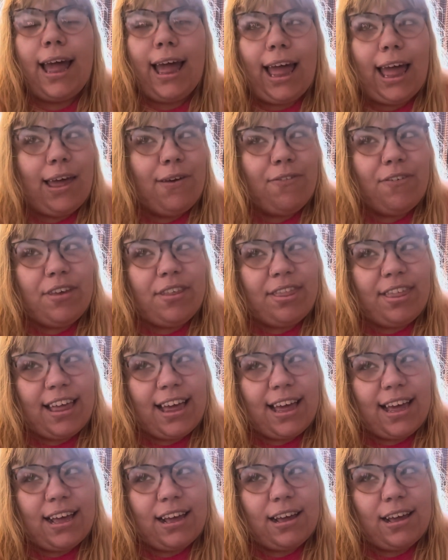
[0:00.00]

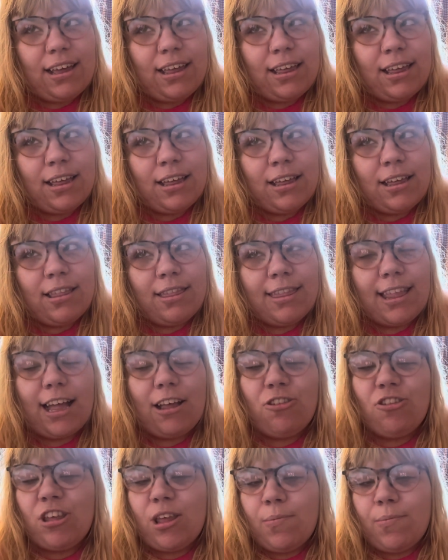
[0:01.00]
Everything
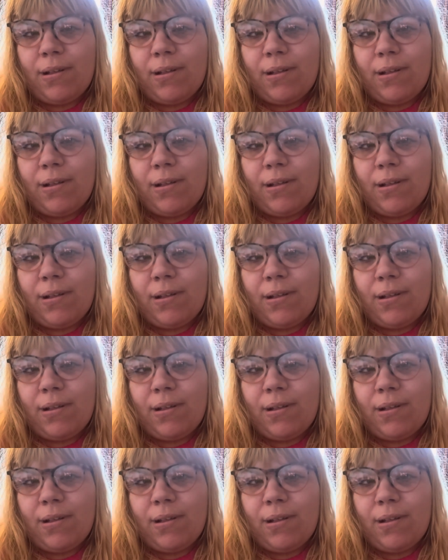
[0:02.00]
that she